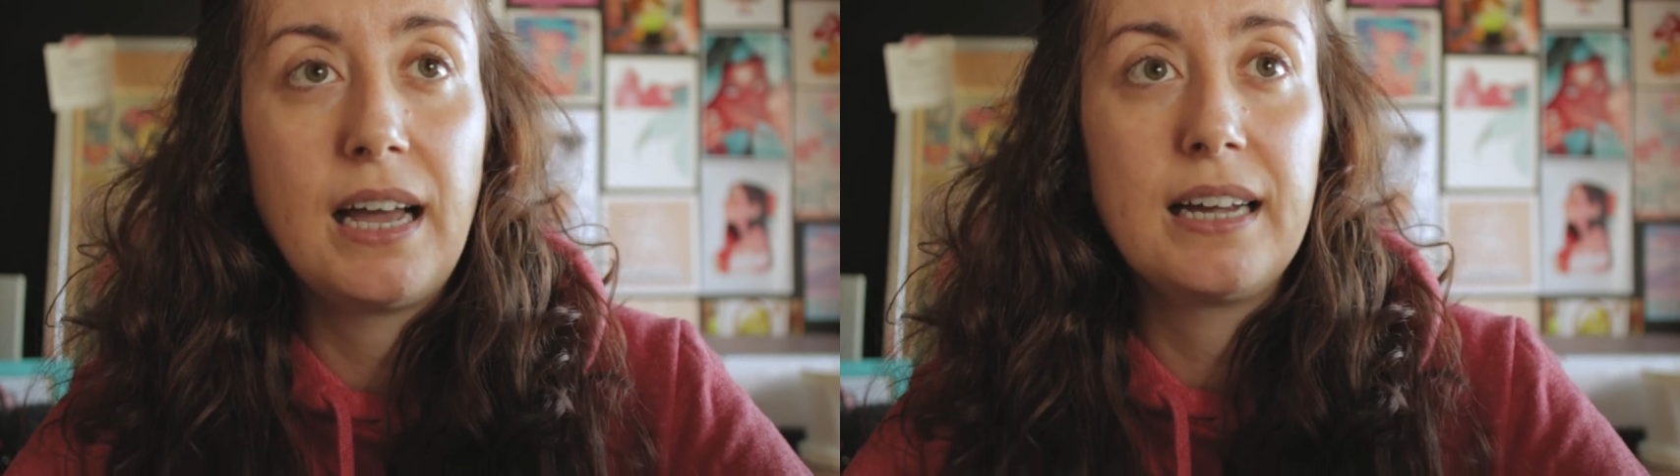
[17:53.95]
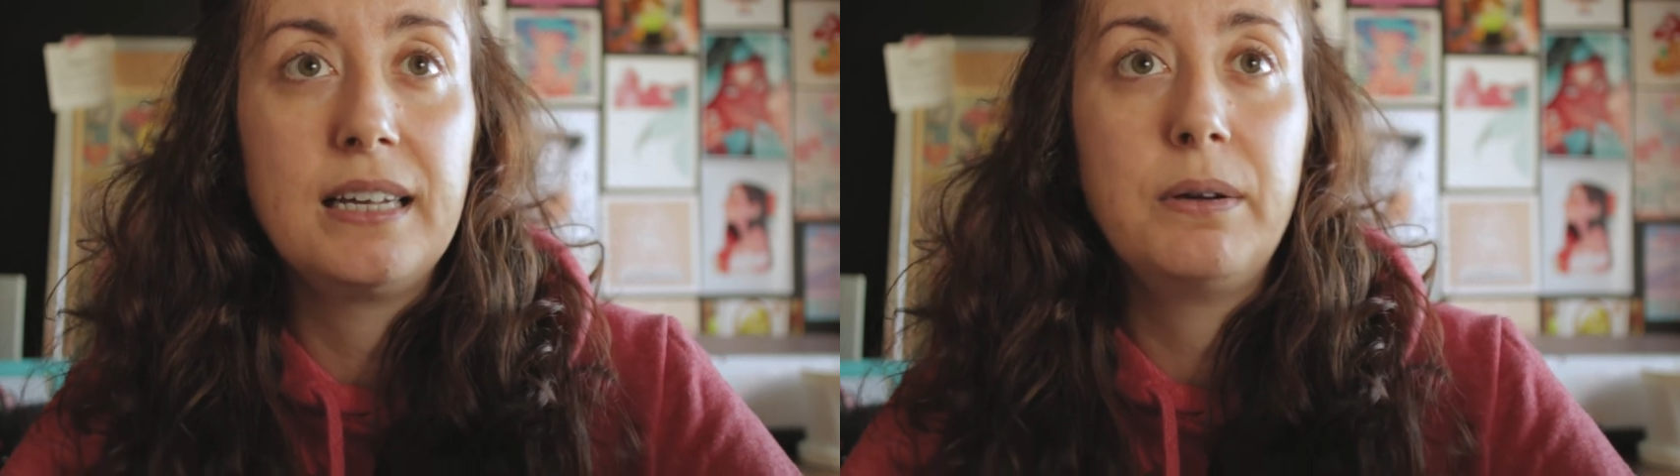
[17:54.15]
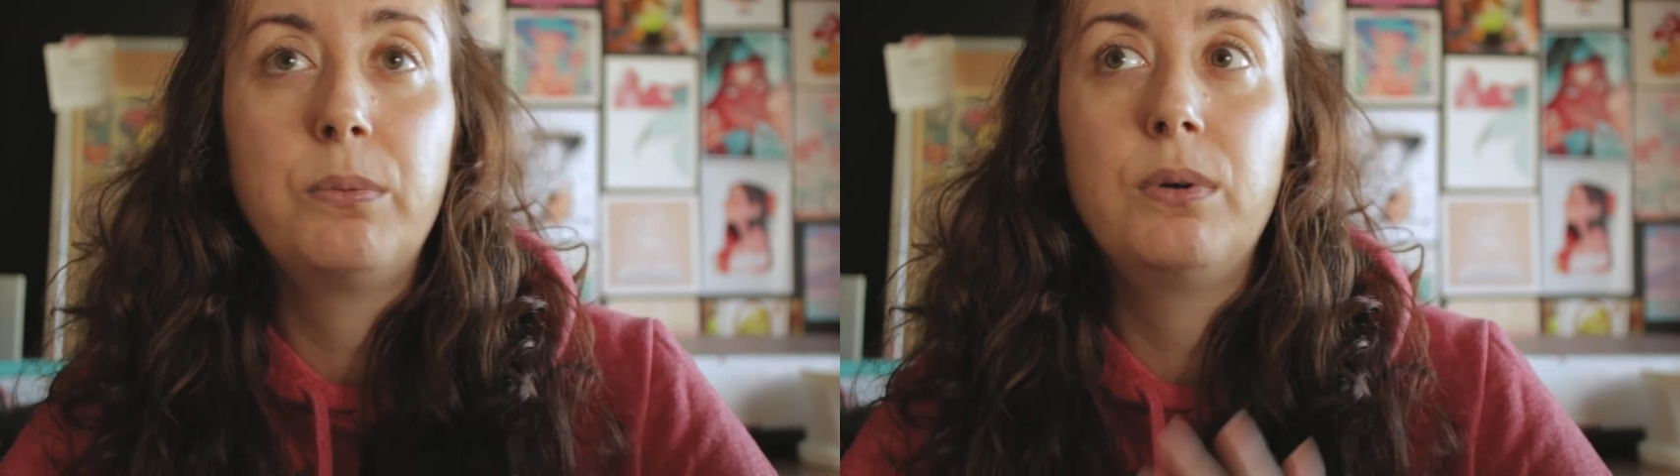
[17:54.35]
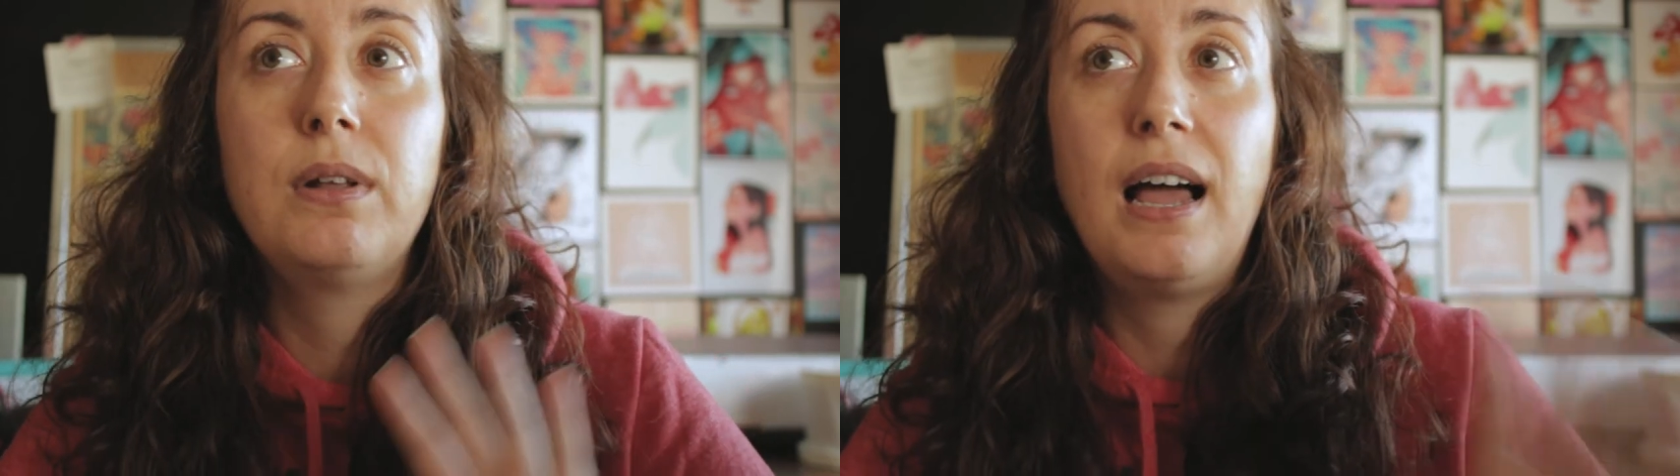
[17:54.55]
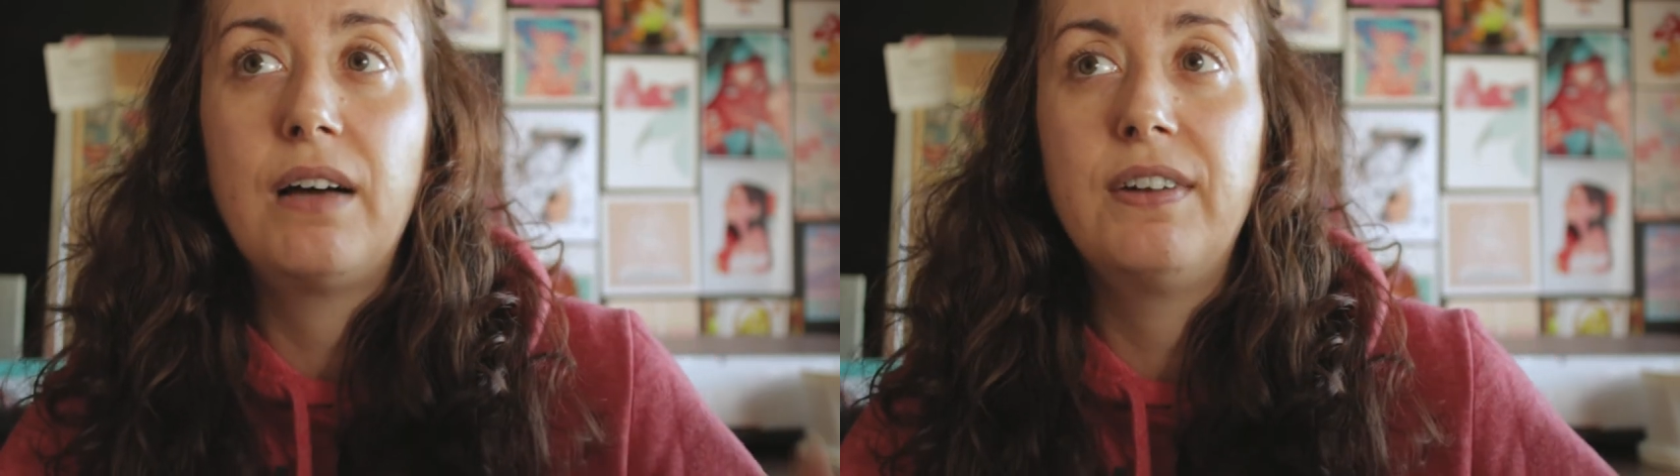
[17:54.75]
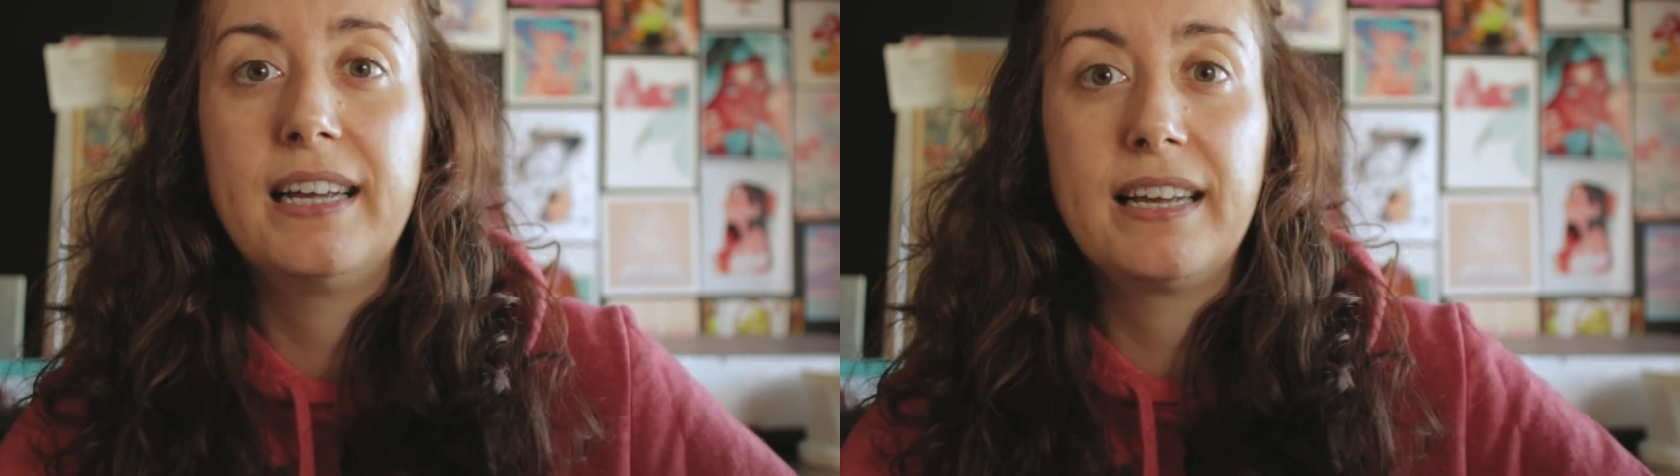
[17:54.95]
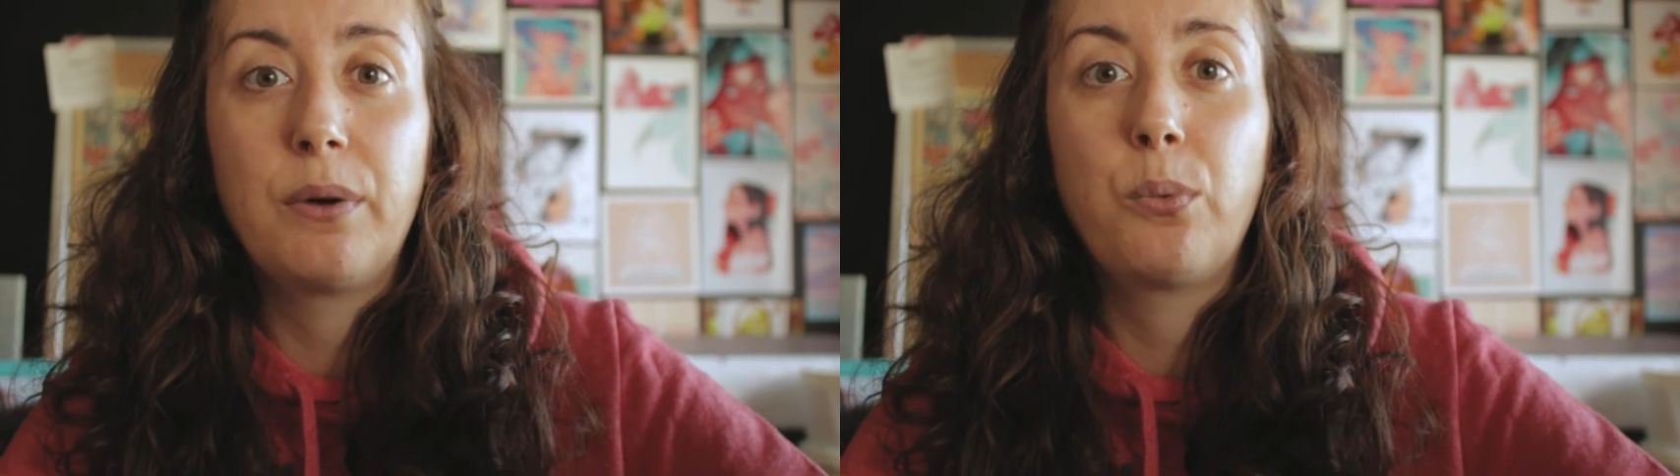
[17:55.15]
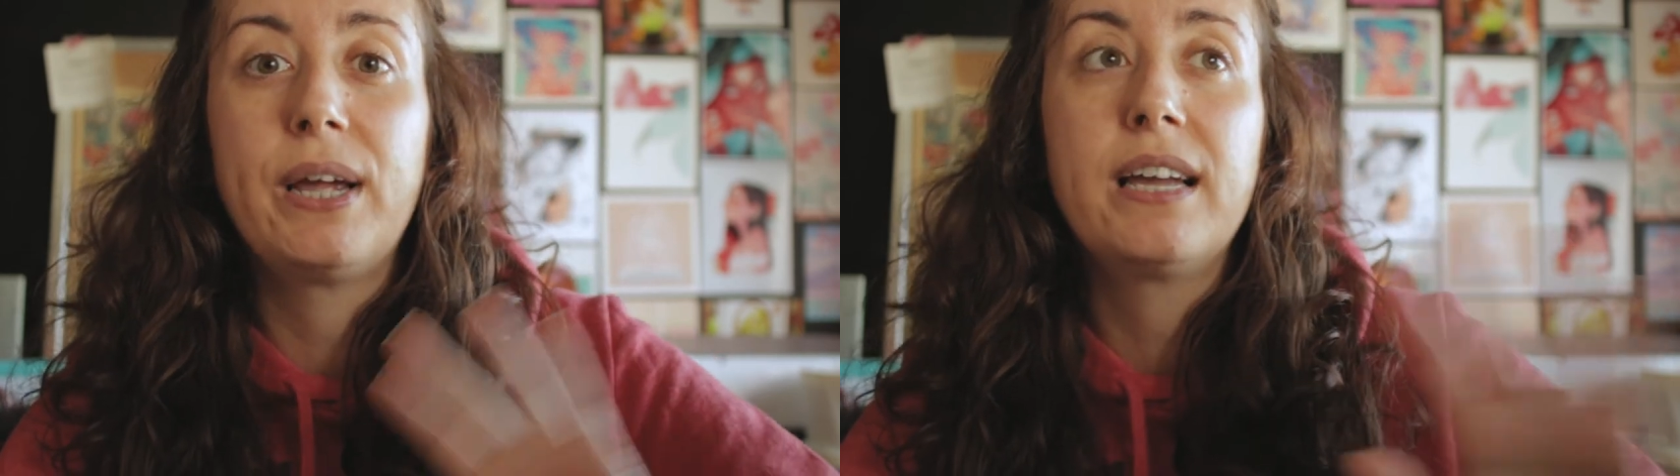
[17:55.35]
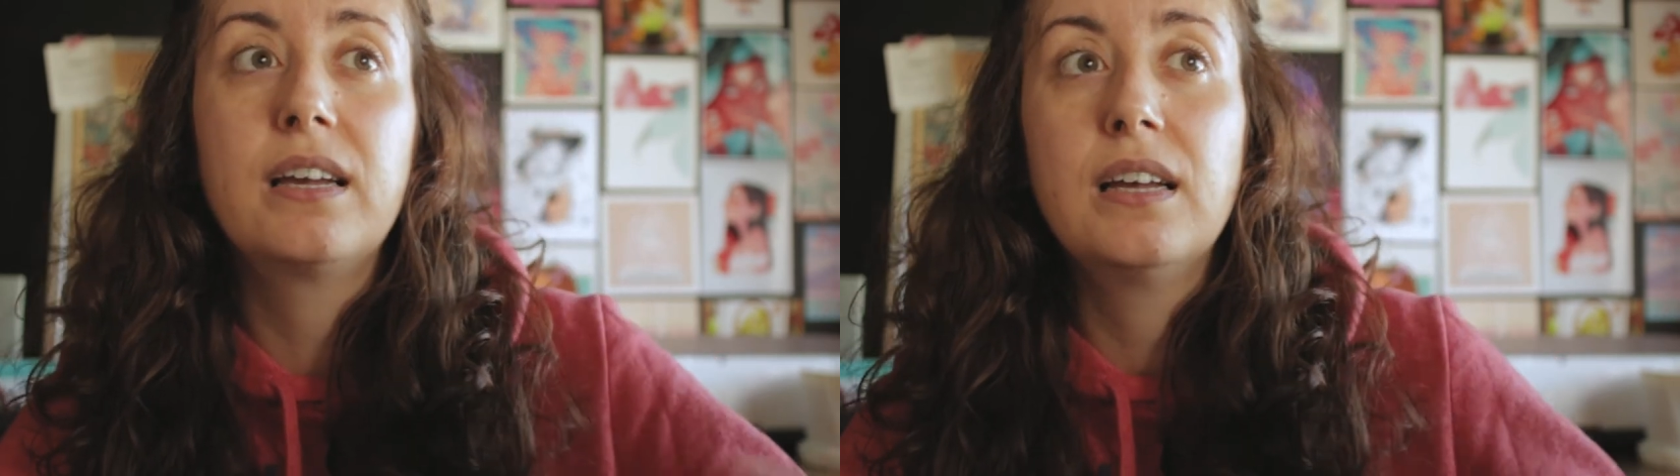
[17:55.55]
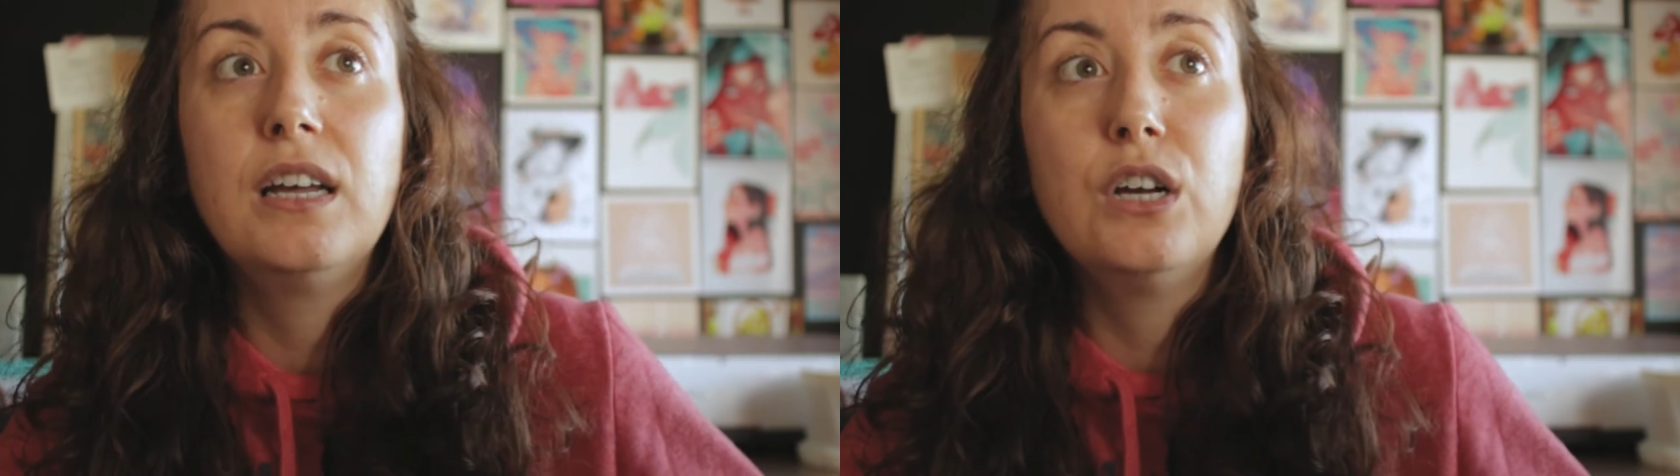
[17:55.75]
I will have like a
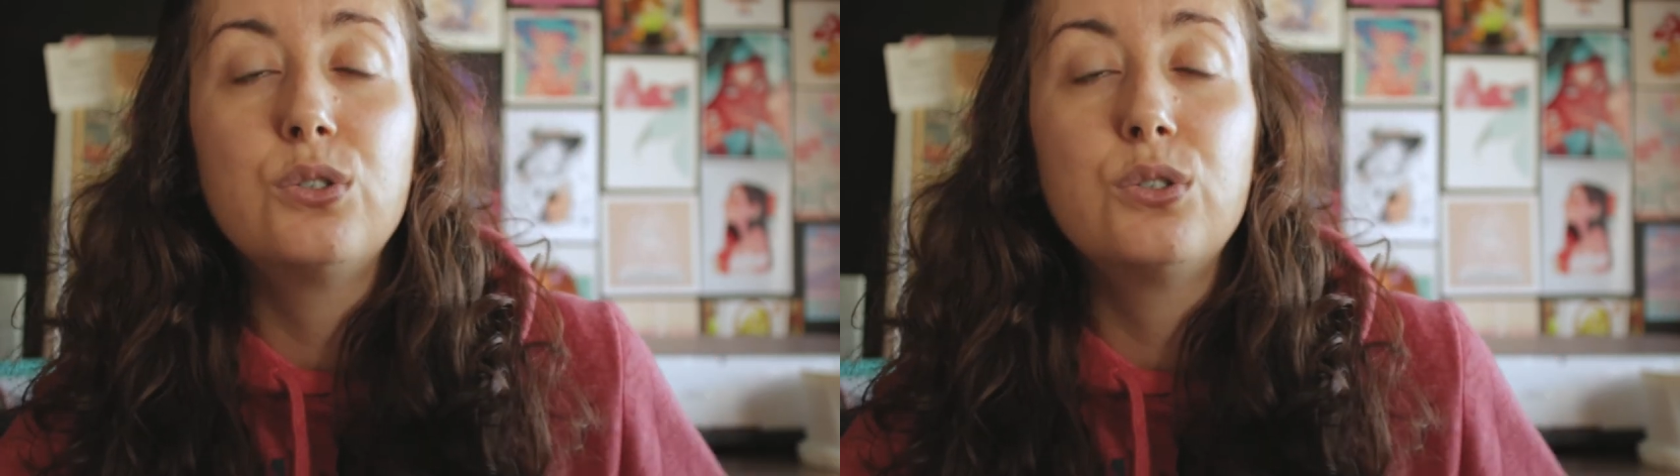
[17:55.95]
week